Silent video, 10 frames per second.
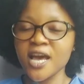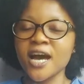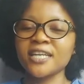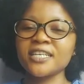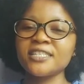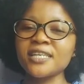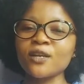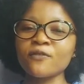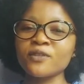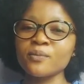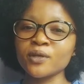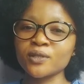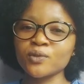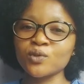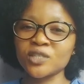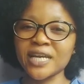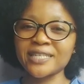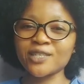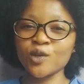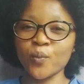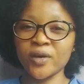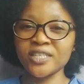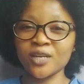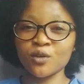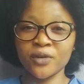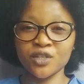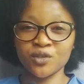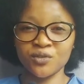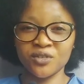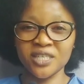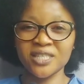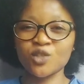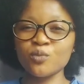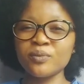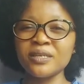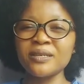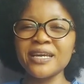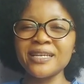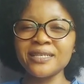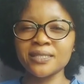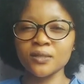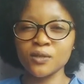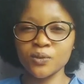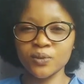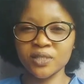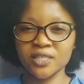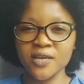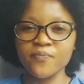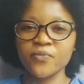and instead of the muscle to tighten up when they are not ready to urinate, it will be a little loose.